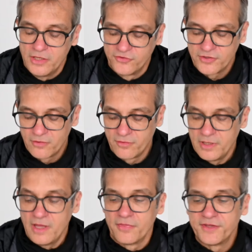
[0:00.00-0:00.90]
So
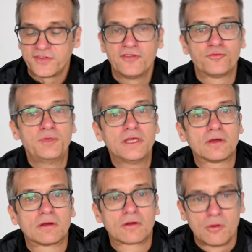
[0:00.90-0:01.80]
this gives me
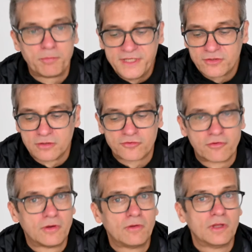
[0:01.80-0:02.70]
complete
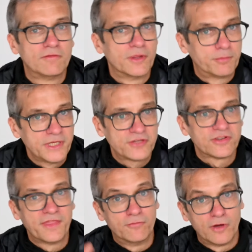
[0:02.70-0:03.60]
control over the pitch
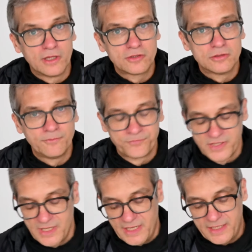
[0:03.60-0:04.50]
and the volume,
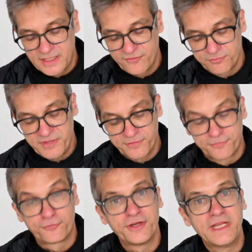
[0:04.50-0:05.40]
and gives me the
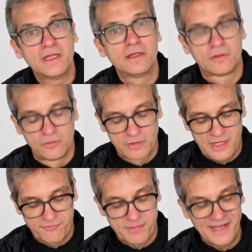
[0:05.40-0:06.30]
freedom to
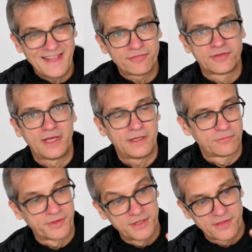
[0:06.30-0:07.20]
have my left hand
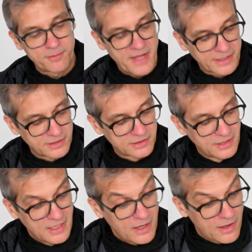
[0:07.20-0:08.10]
with another magnet
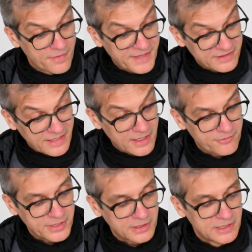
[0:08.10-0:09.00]
on that
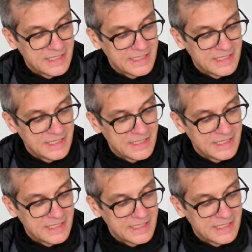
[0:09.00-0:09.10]
area.